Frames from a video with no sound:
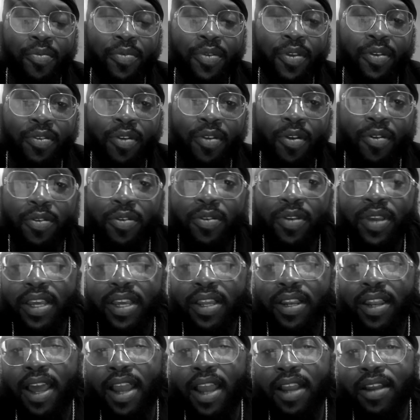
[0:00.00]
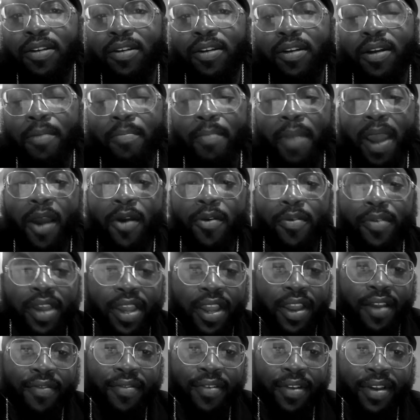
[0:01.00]
You know, you get like a amount
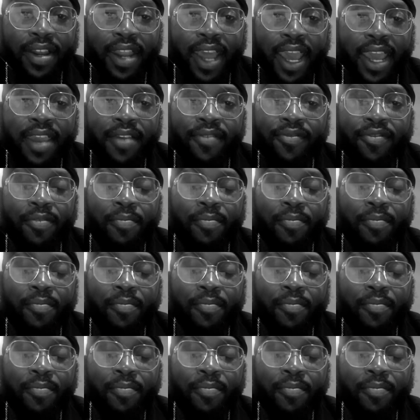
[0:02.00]
every day for